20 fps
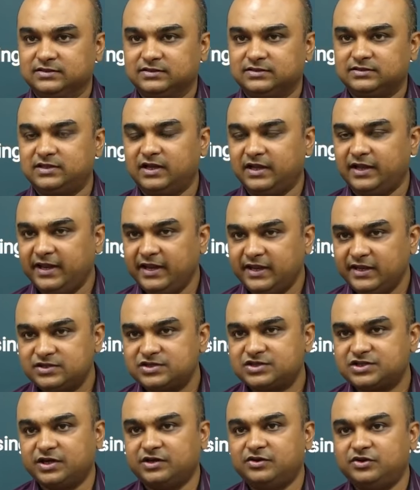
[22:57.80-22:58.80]
The Eighth
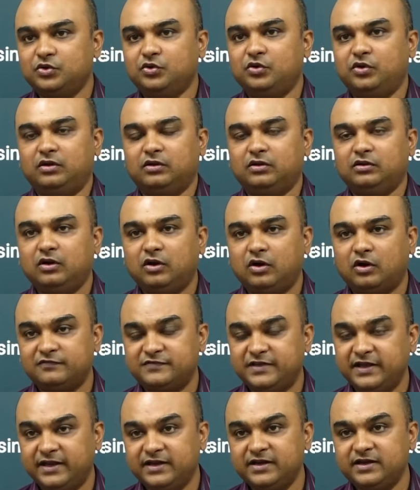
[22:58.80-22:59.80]
Schedule of
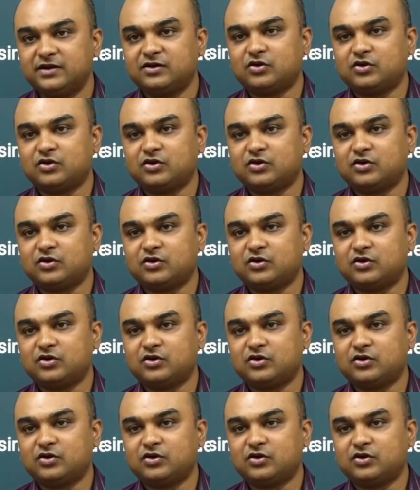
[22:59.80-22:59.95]
the Indian